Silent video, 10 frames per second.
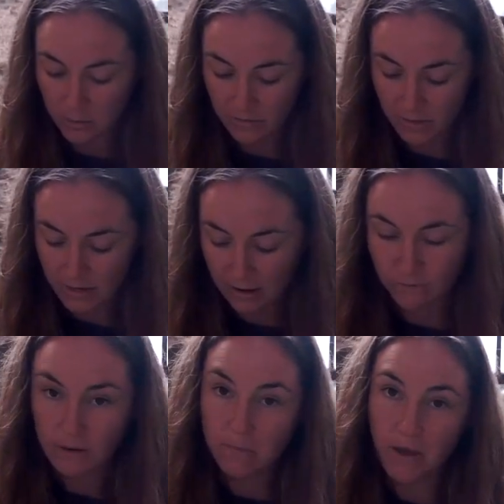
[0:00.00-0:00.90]
with the
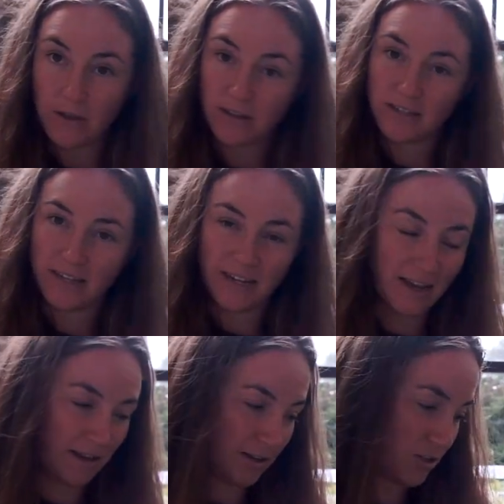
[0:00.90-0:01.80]
lovely burgundy
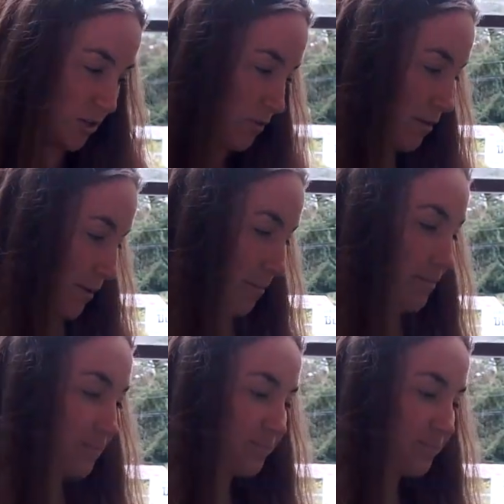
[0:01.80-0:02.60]
colour to them.